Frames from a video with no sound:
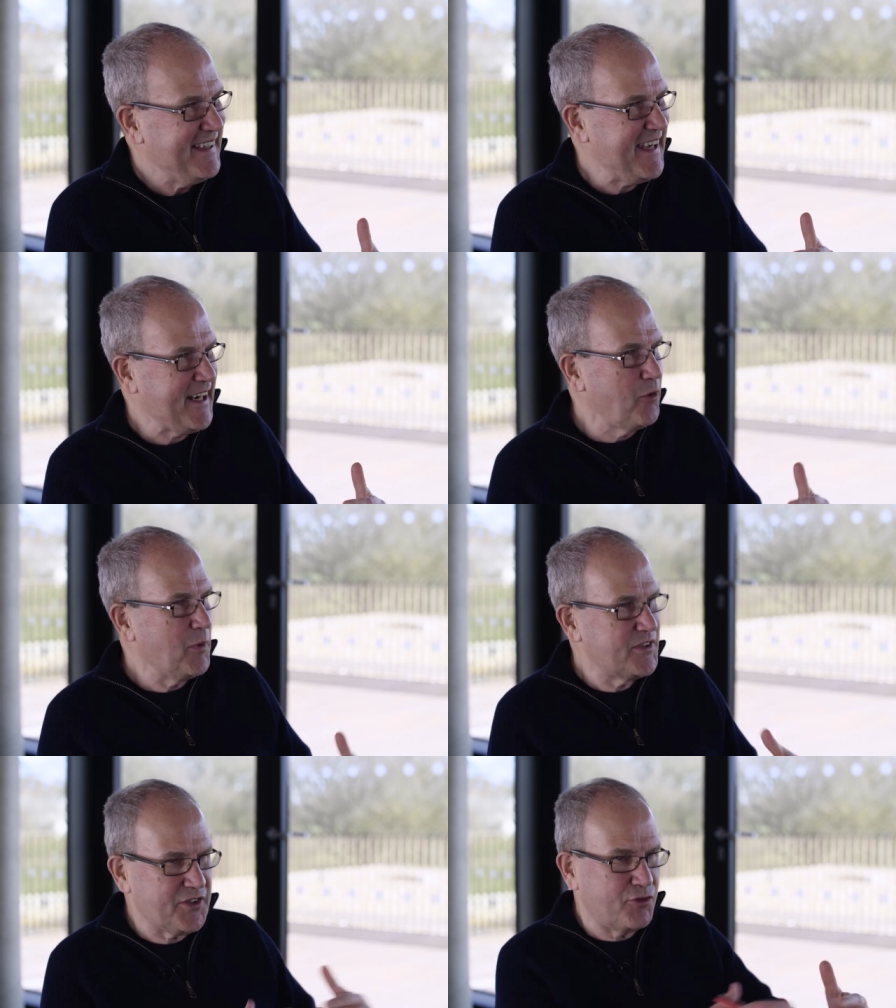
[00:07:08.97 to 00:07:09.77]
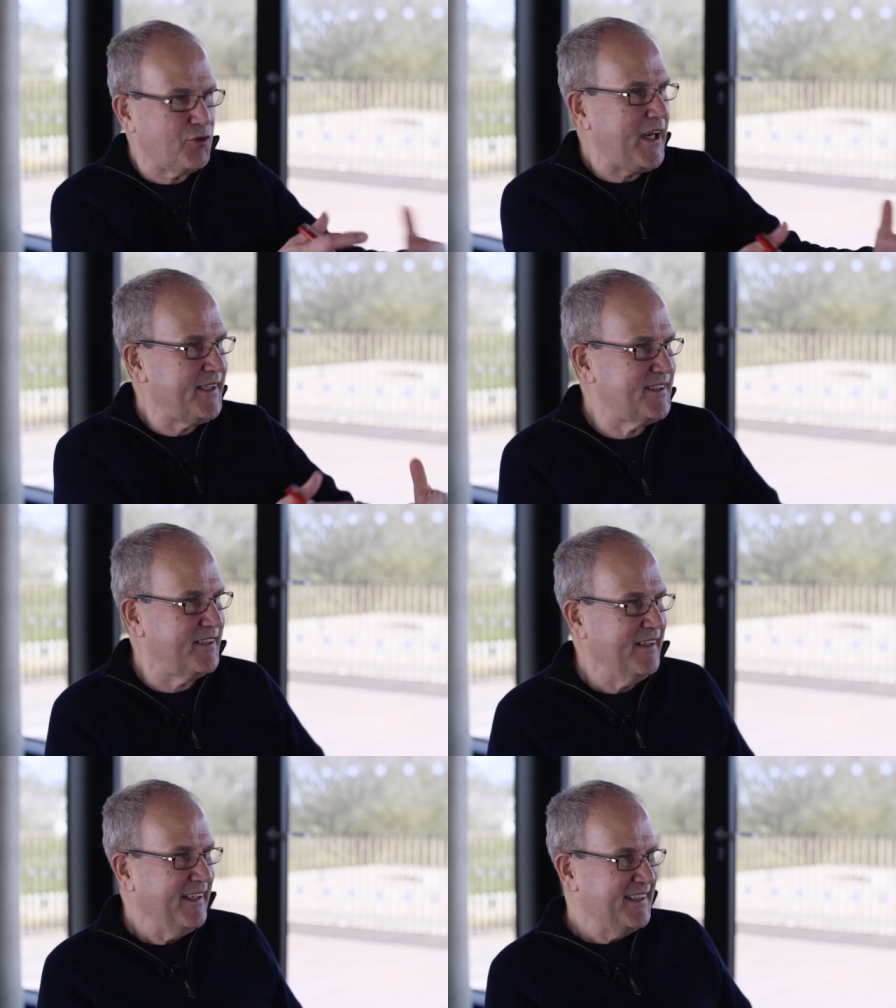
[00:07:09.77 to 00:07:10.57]
In other words, to try
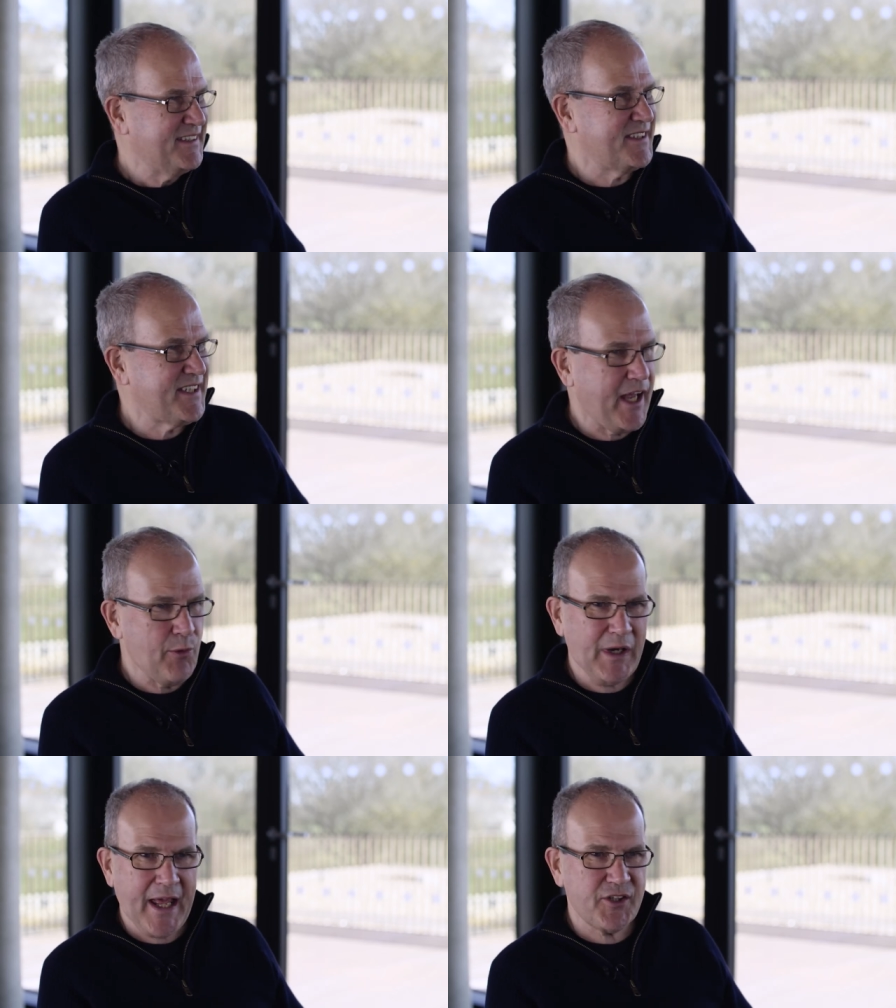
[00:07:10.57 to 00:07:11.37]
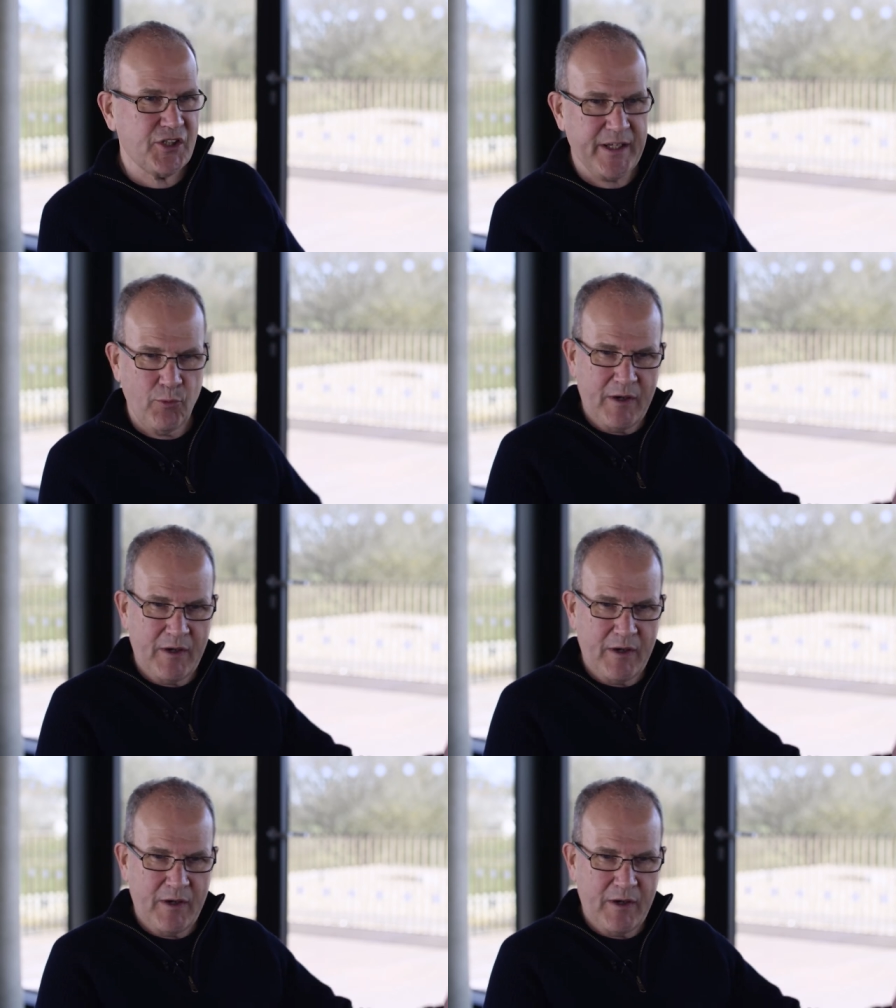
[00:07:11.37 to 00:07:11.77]
to say, well, actually,